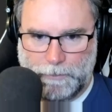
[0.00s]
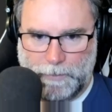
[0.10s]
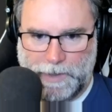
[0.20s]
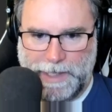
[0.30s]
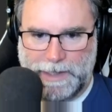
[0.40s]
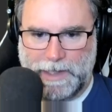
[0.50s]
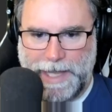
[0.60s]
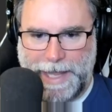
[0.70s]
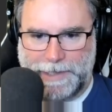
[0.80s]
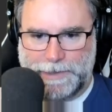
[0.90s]
Get
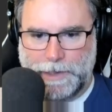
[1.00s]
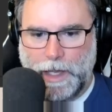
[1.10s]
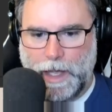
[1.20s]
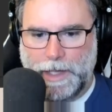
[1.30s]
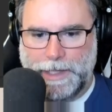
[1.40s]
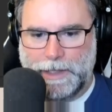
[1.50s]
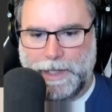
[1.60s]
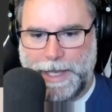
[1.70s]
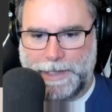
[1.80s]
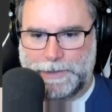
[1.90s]
class. Oh, I get
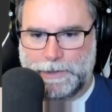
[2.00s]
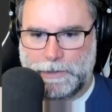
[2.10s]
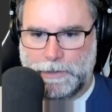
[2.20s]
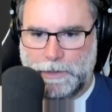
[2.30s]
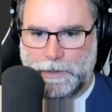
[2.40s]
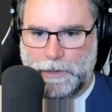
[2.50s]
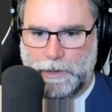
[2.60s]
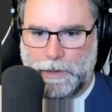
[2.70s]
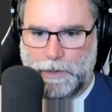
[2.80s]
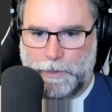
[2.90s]
class.
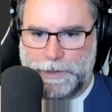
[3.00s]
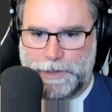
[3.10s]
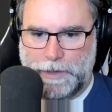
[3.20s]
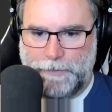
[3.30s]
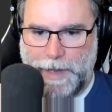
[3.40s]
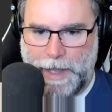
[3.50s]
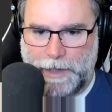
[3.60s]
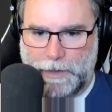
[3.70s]
Return value.